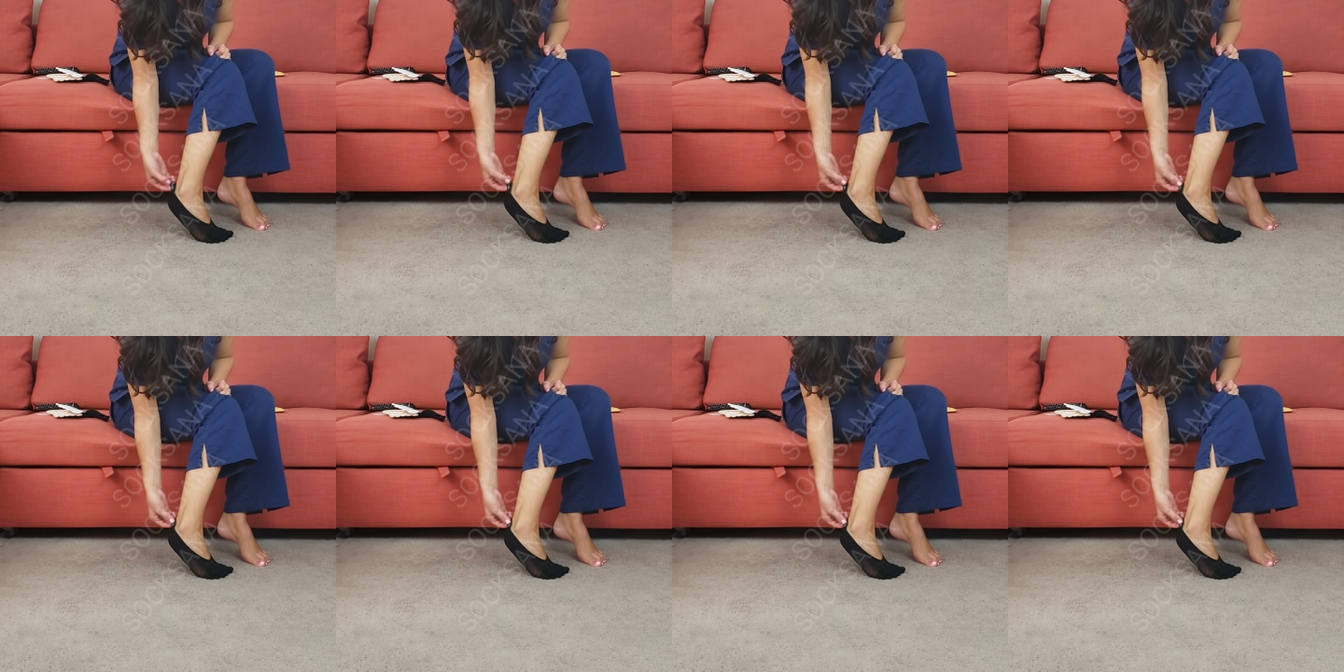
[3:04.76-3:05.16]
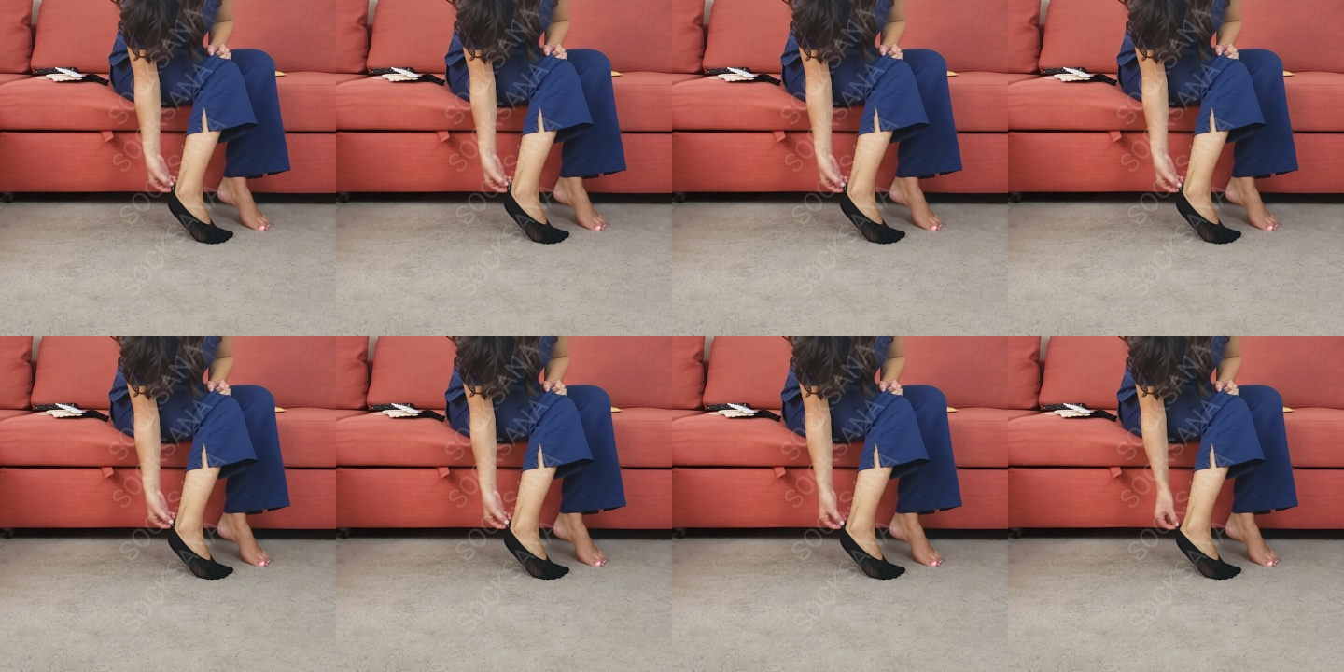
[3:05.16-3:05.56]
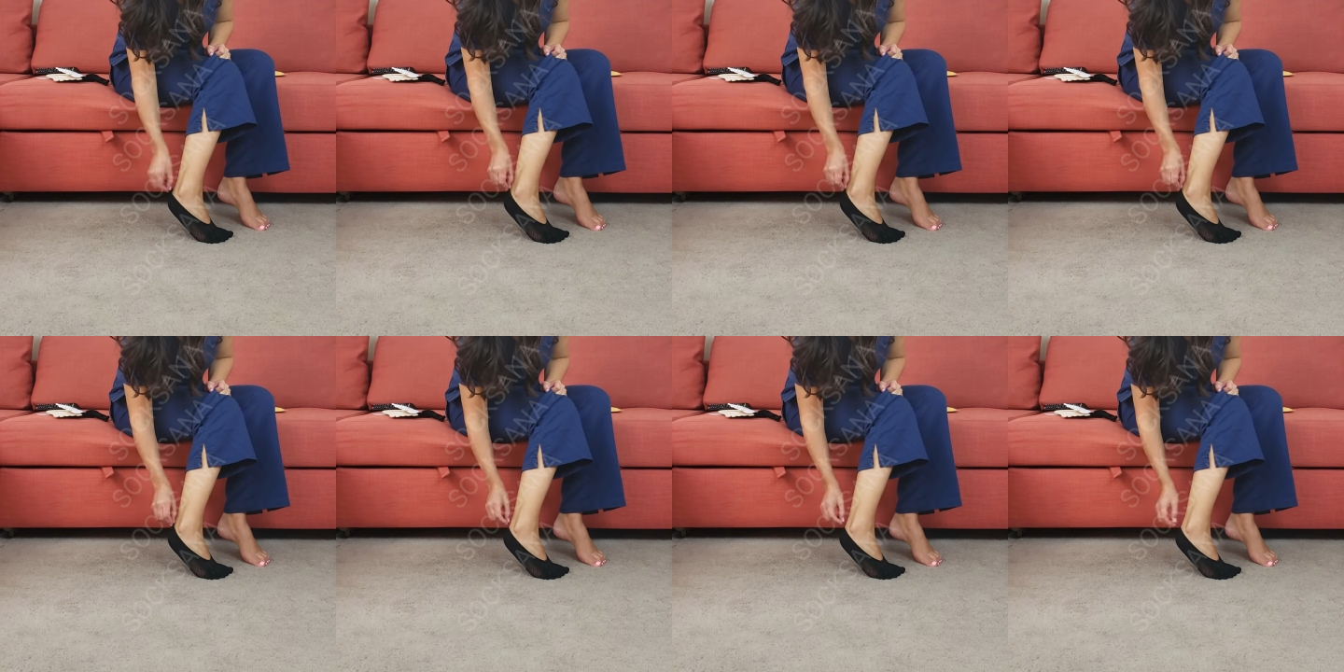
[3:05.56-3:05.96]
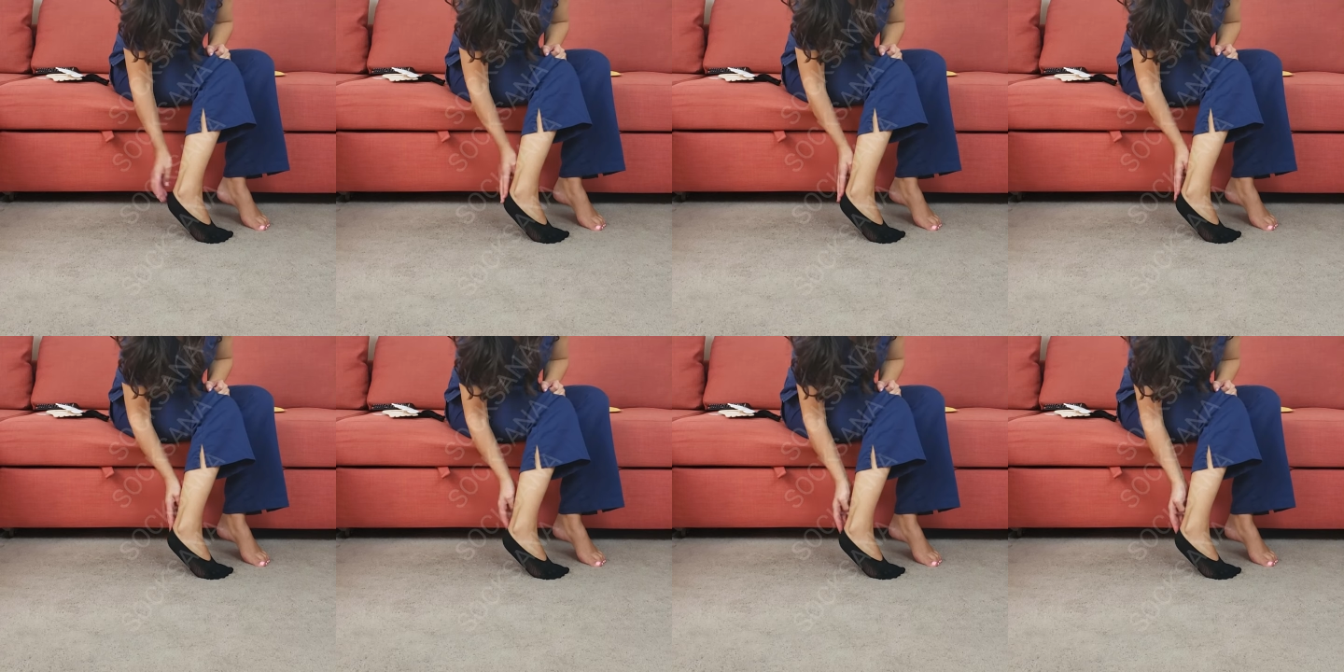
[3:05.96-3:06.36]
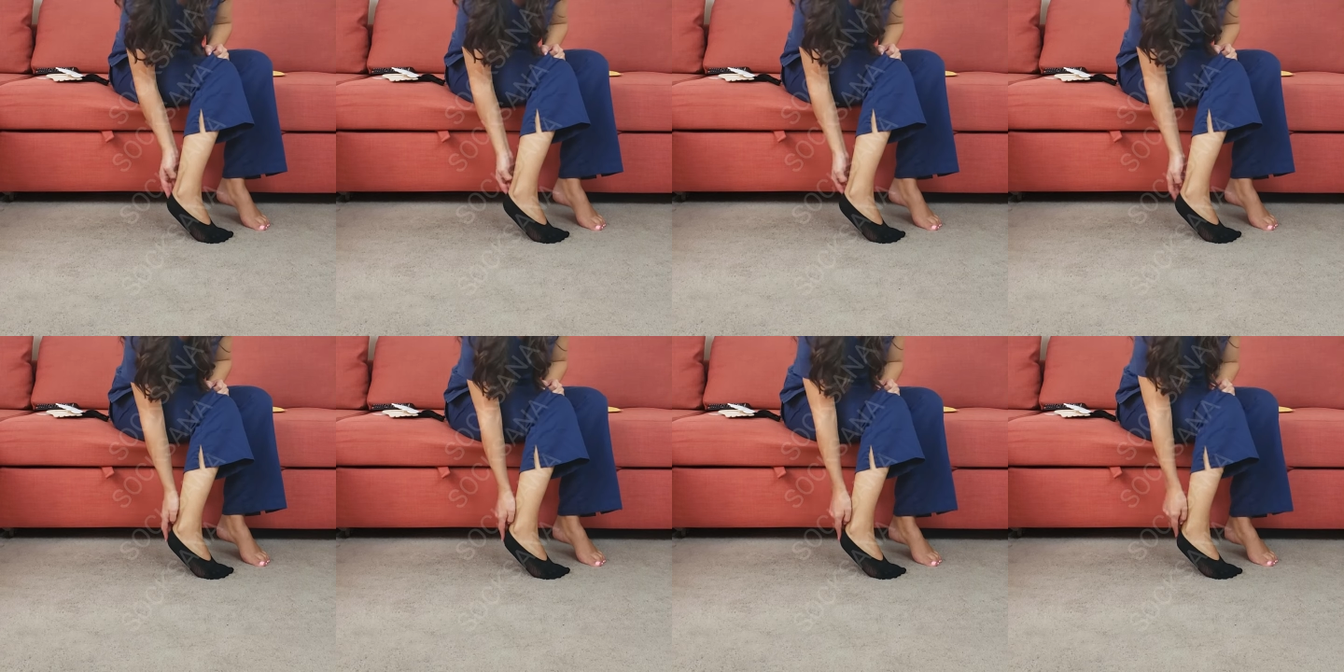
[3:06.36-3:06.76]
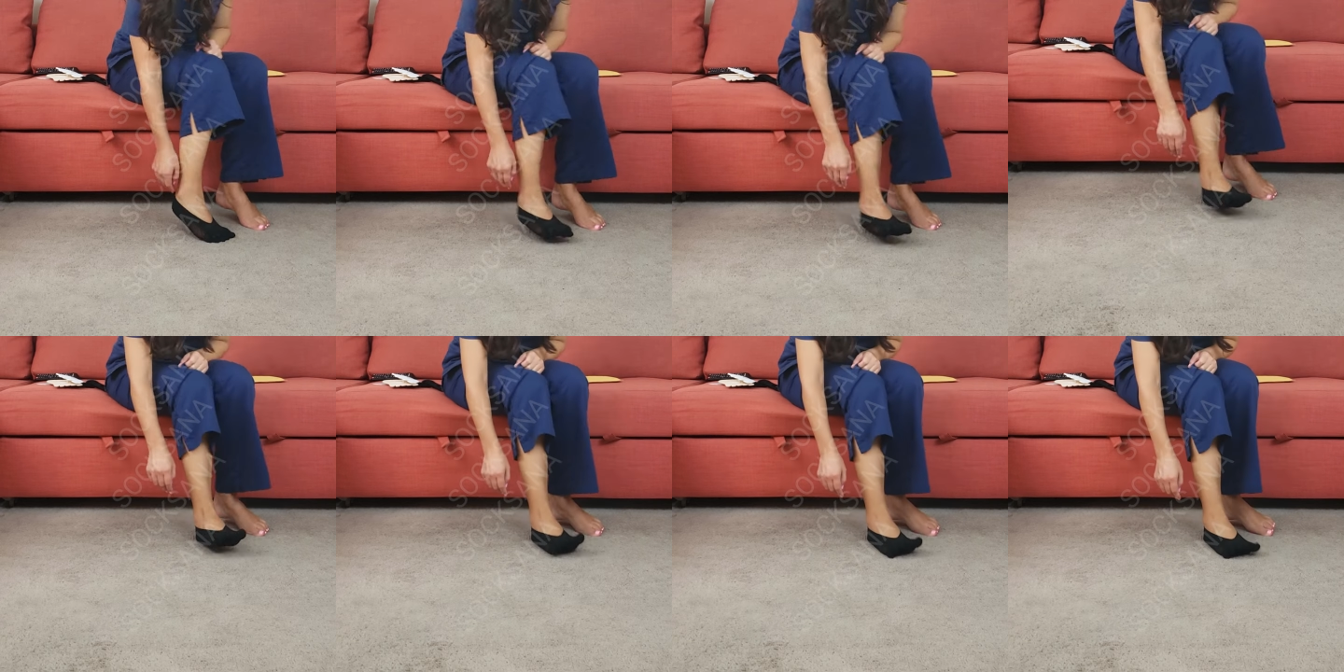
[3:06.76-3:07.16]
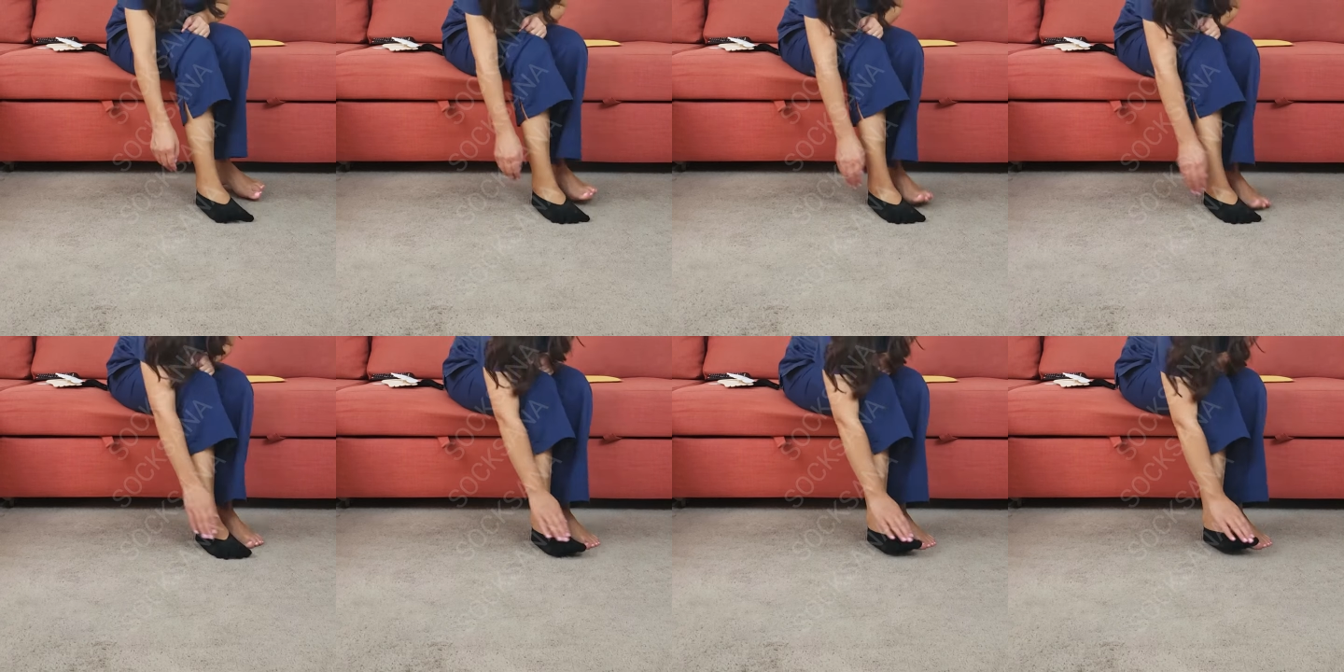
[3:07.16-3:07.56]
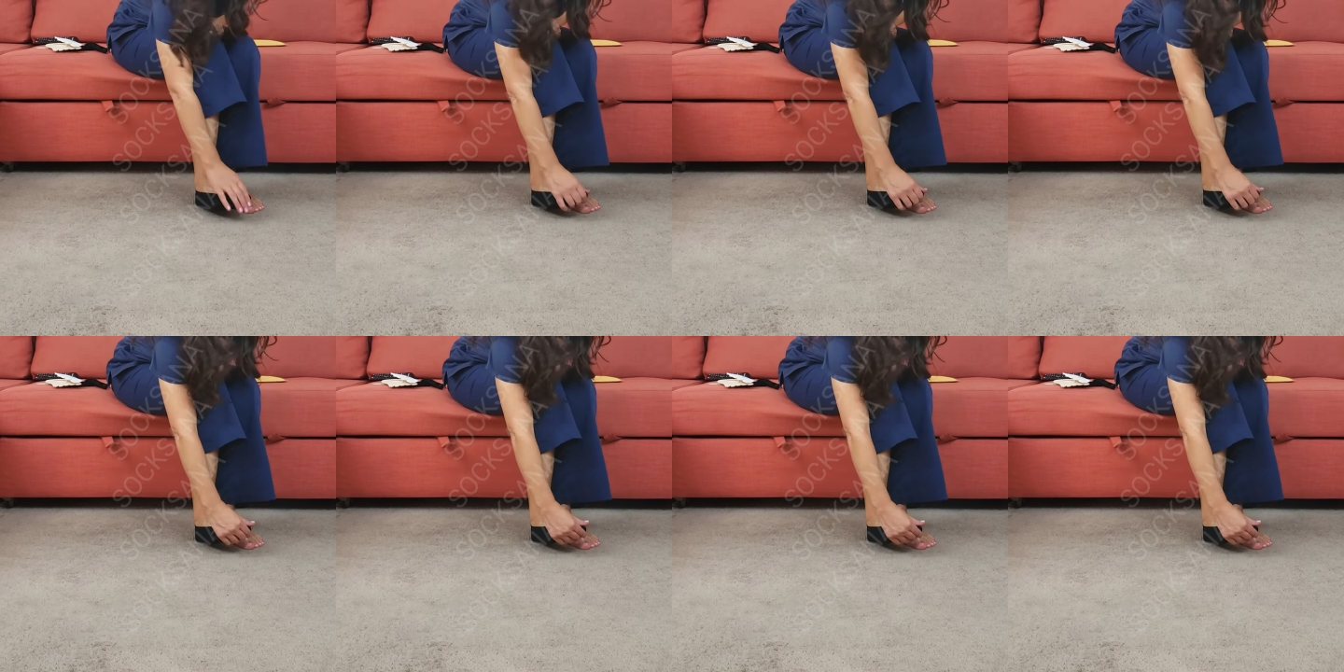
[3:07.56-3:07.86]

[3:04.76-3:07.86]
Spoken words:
Nobody's mouth can be seen.